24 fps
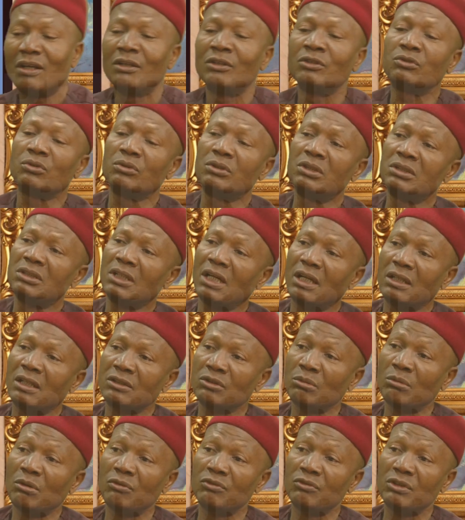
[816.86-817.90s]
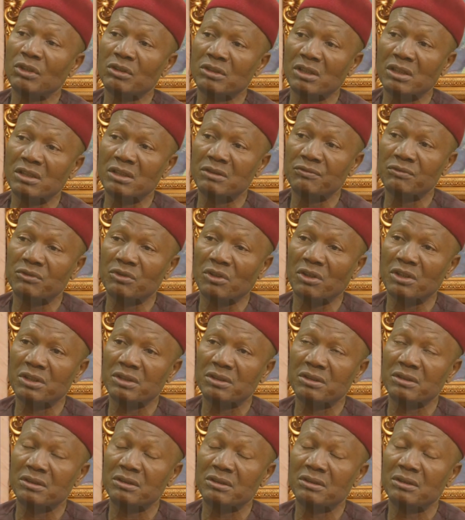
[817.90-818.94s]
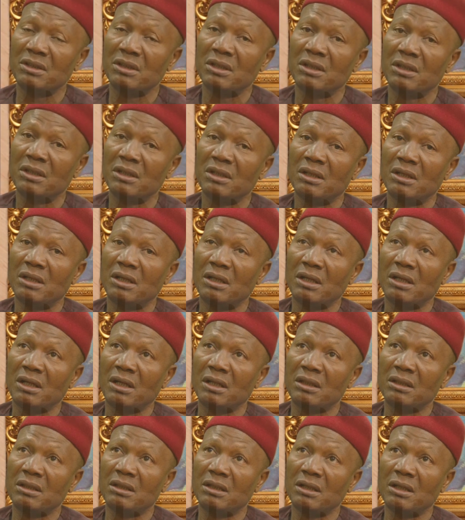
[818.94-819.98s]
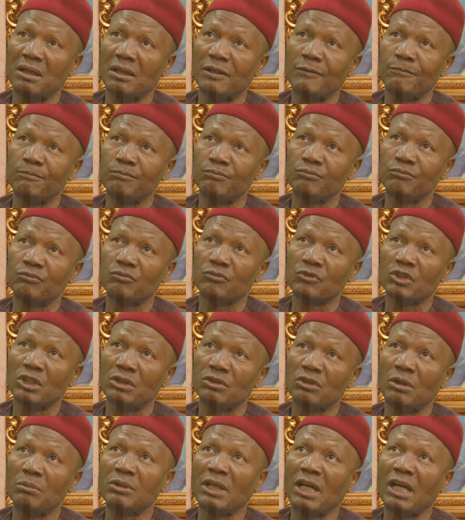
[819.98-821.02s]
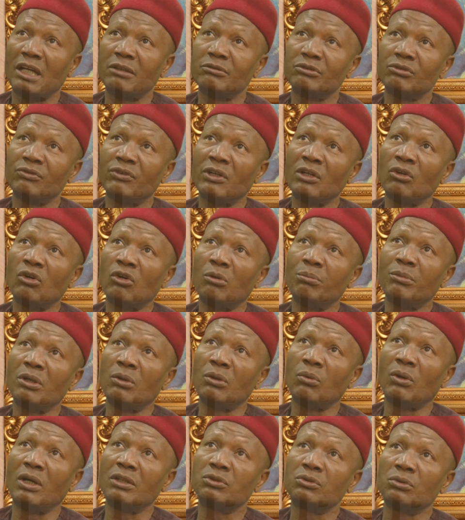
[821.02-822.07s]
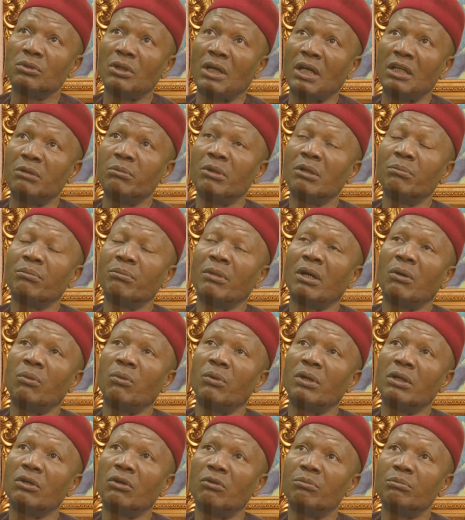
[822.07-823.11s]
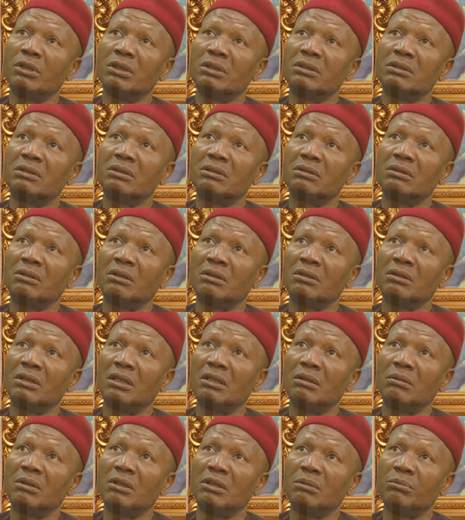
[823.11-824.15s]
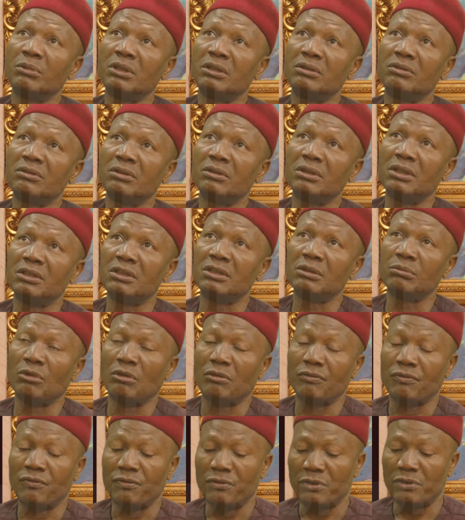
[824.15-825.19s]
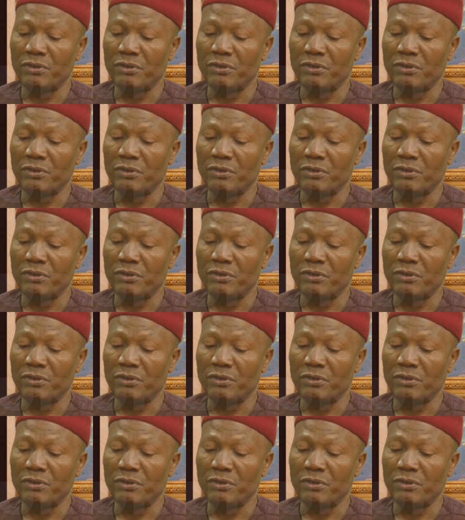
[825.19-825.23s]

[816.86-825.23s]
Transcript: So these are some of the alternative choices. And sometimes when government wants to, I remember when government under the military regime of